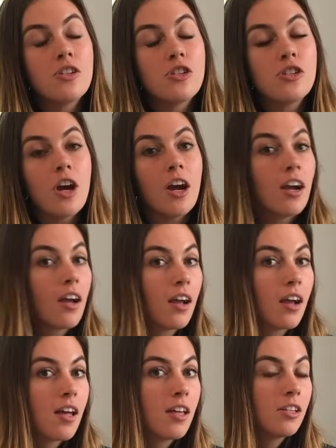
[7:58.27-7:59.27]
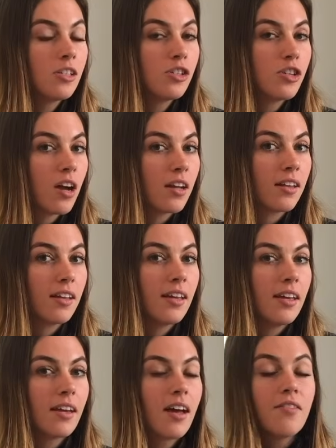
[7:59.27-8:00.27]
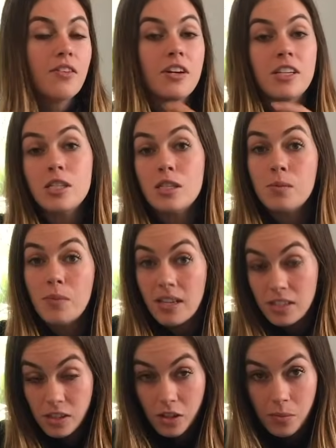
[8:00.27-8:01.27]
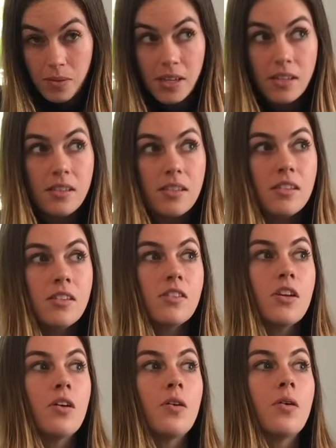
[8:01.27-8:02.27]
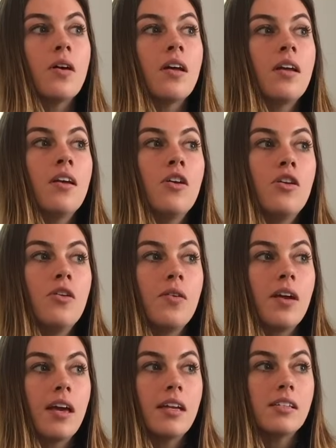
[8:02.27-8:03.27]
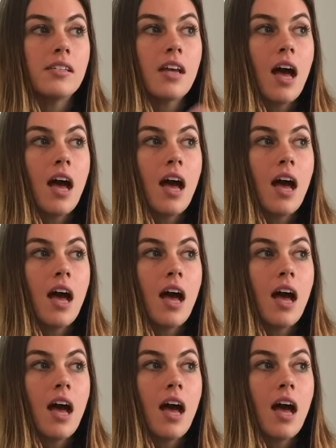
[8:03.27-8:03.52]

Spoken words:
dark chocolate covered espresso beans. So you get